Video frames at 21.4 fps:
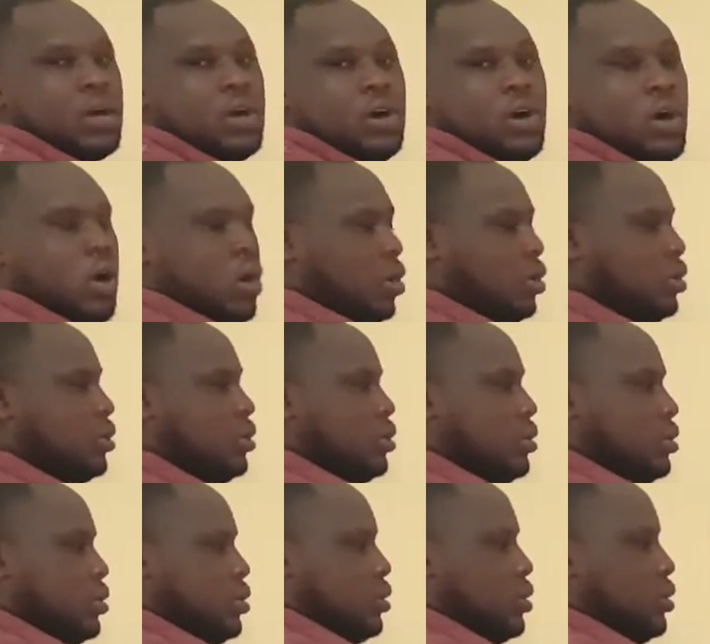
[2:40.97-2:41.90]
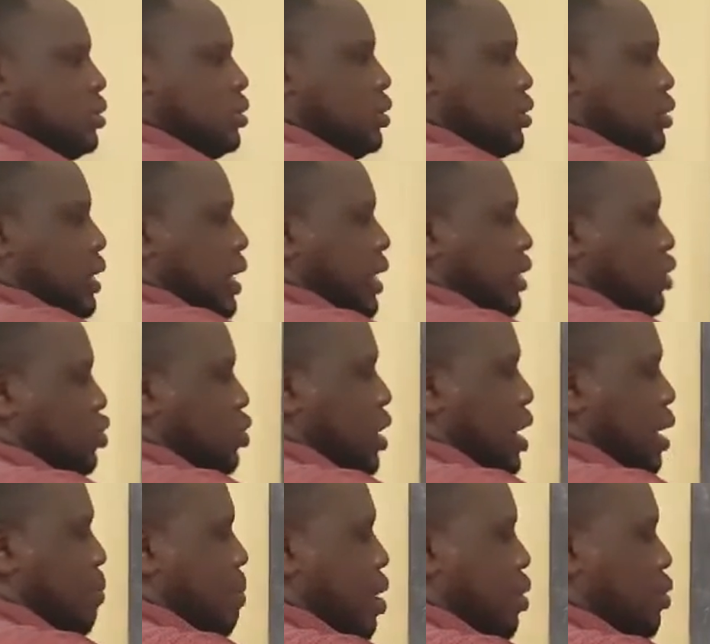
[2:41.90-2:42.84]
Or you can talk
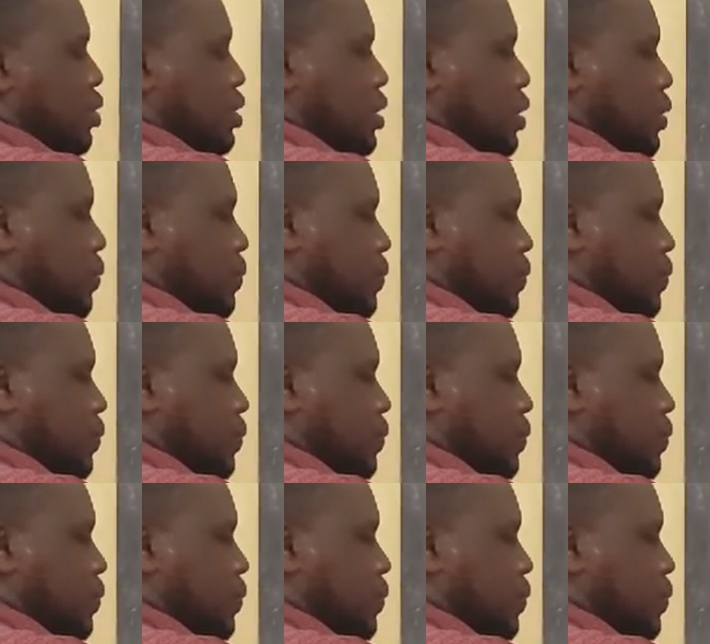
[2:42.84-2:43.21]
about